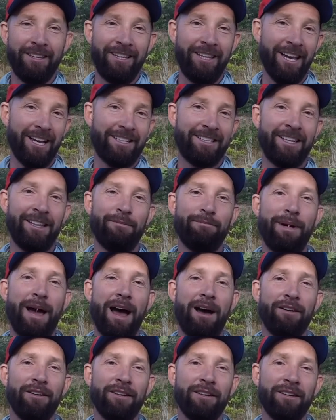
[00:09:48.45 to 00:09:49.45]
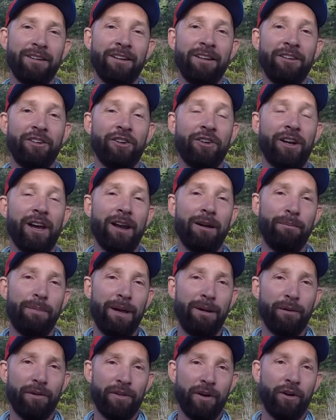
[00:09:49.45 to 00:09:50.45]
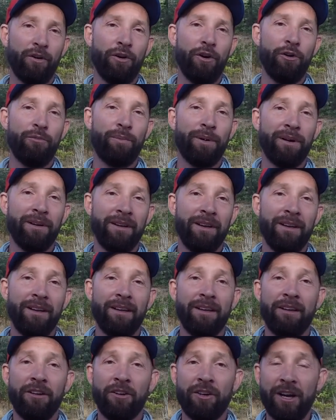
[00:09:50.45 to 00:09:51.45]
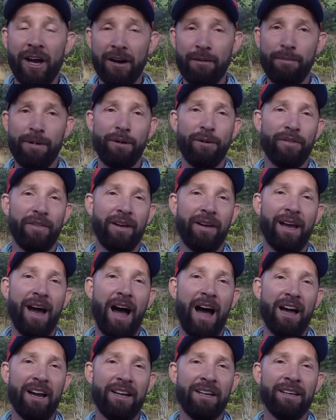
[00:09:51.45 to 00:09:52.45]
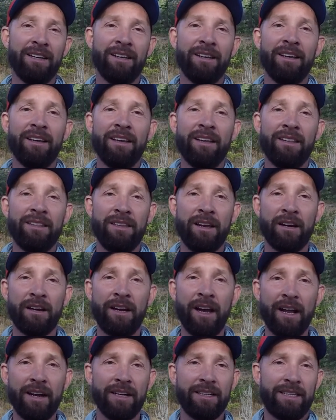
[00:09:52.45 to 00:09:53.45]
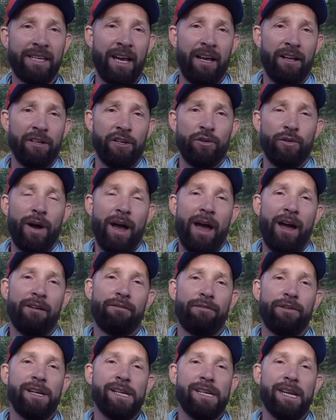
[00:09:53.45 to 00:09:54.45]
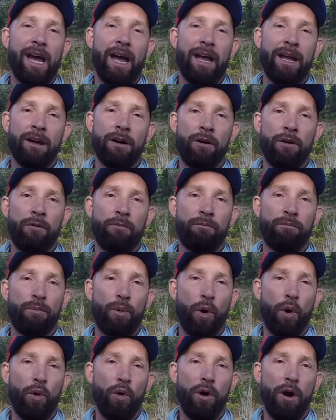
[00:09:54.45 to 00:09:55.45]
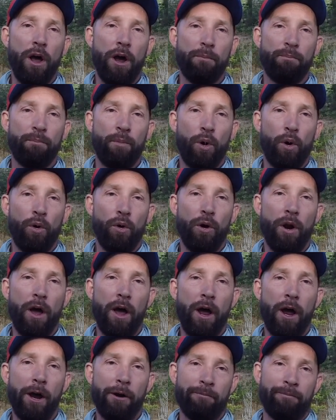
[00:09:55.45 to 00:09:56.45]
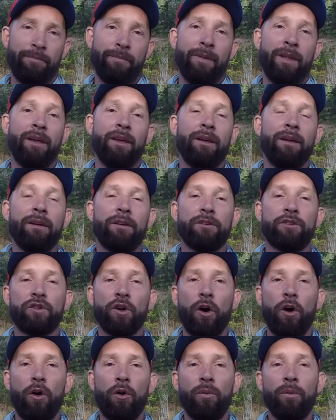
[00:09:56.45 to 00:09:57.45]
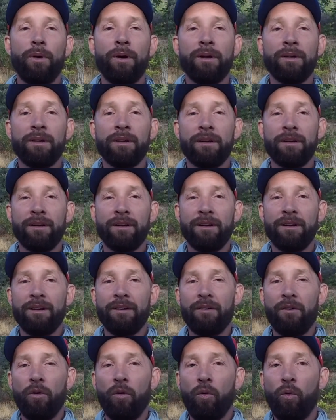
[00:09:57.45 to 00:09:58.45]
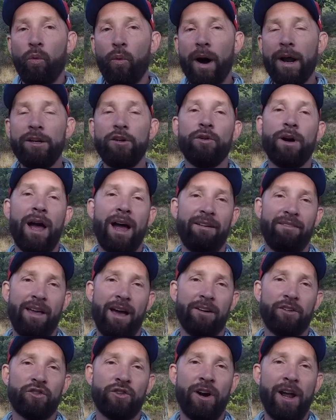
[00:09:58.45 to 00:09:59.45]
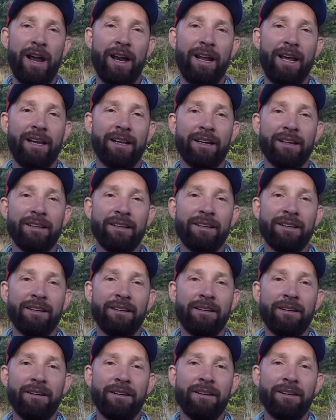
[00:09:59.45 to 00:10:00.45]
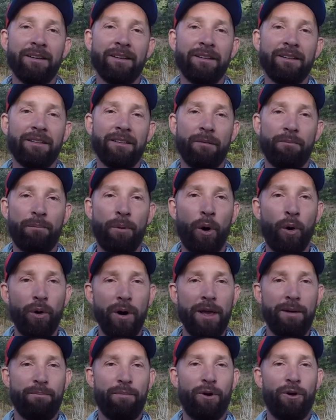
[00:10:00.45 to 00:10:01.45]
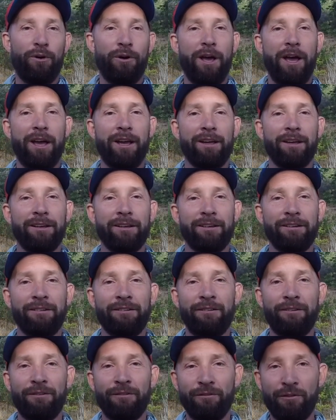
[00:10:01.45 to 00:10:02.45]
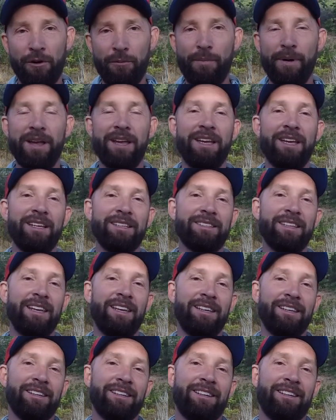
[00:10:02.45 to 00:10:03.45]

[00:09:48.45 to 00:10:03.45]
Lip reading: Get to the mountain. You're going to be with a group. You're going to be with a guide. They're going to tell you every day, pole. So when you have that training, the pole will be easy.